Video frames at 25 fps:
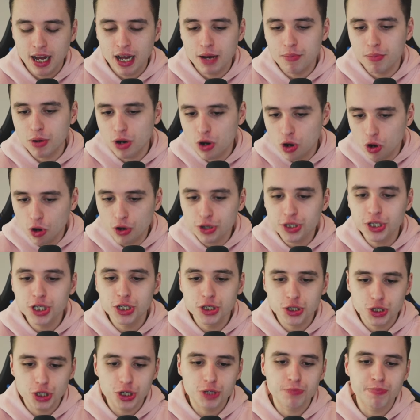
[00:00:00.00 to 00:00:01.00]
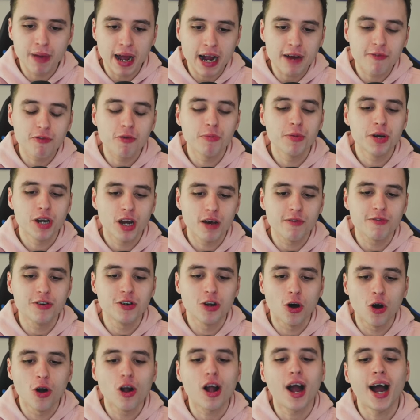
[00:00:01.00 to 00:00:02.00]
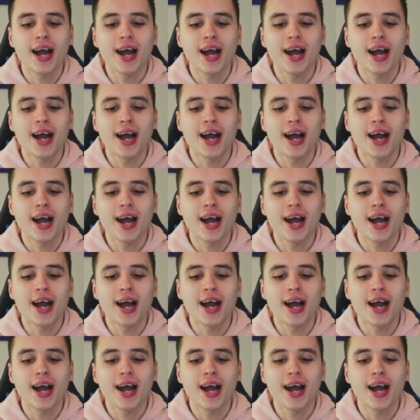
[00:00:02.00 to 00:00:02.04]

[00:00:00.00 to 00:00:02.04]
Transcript: Because he's just back from another knock,